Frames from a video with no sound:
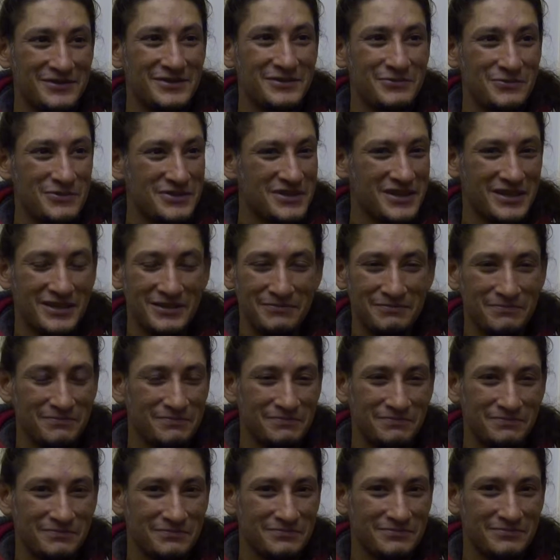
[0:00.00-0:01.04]
She was
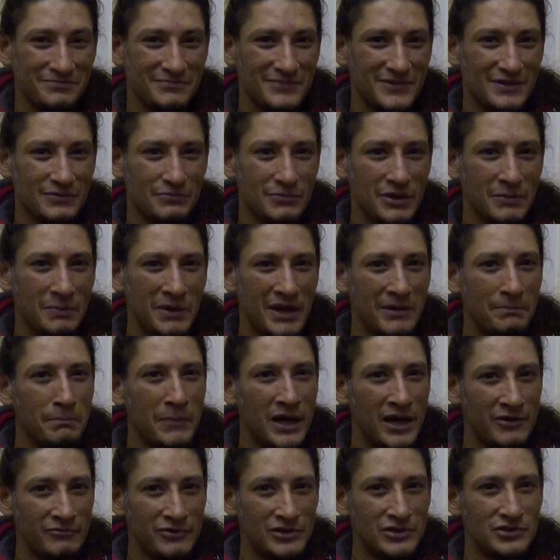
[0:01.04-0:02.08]
about
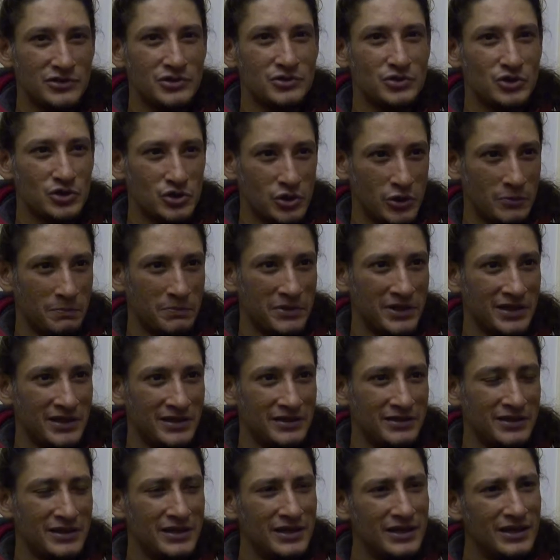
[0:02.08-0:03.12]
marriage and shopping,
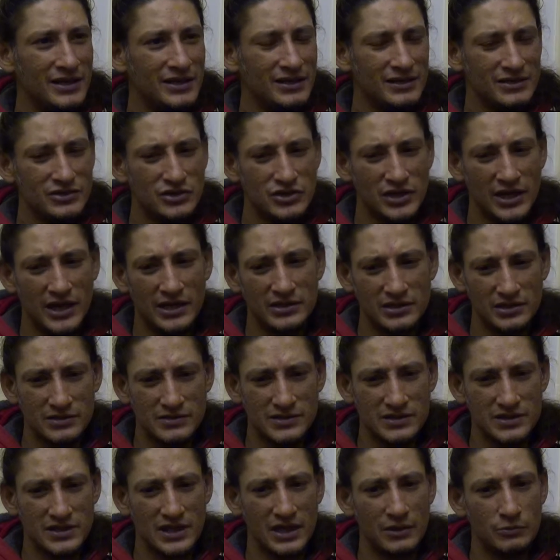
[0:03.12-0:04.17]
and she had a
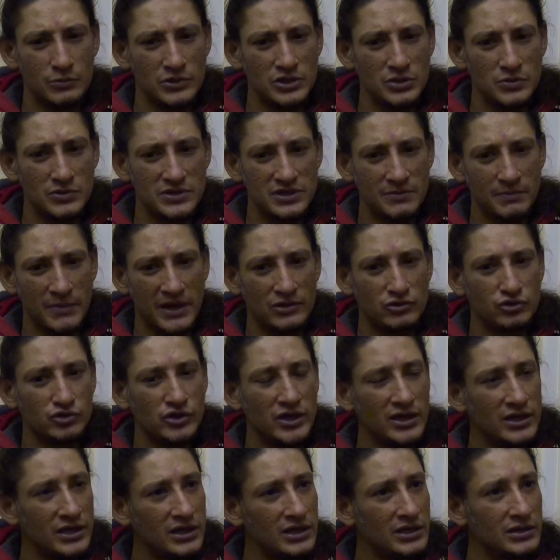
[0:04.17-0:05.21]
set which was about
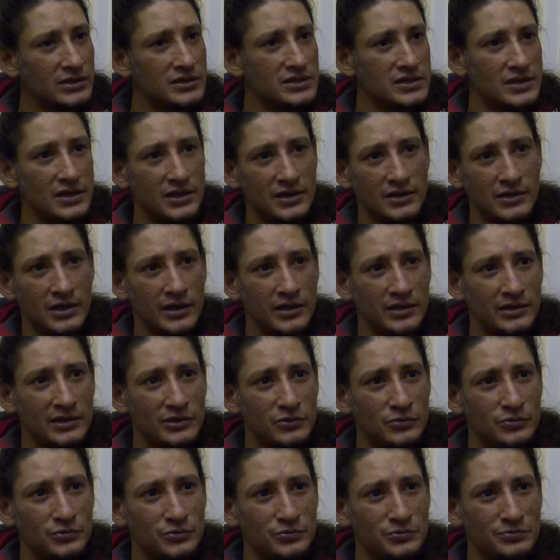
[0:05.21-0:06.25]
drinking tea, like a
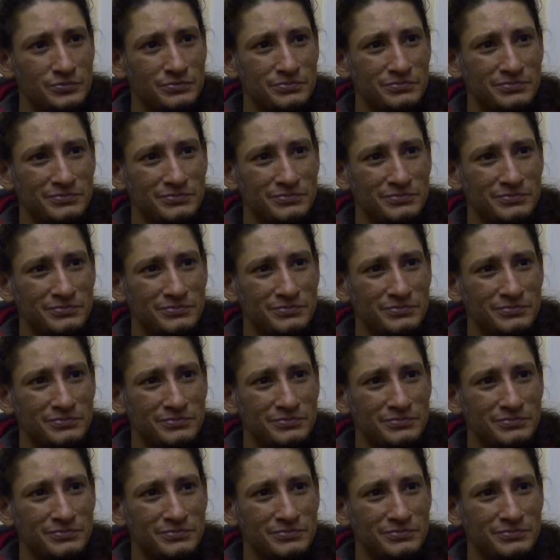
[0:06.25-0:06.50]
little,